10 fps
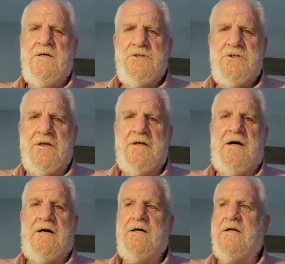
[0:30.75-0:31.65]

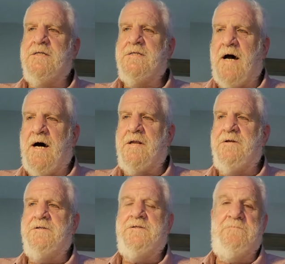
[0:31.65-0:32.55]
Shenkar is
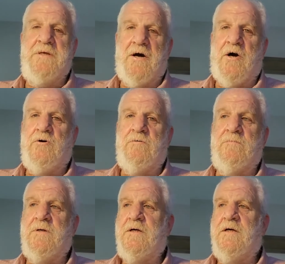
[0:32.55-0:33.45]
honored to be home
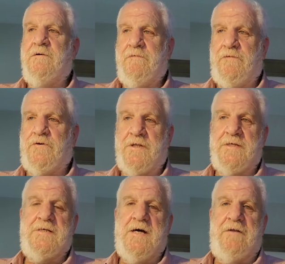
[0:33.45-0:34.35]
for
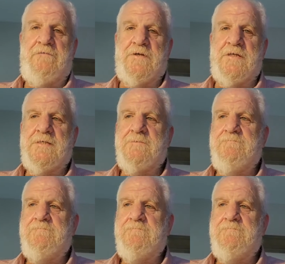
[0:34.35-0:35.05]
this conference.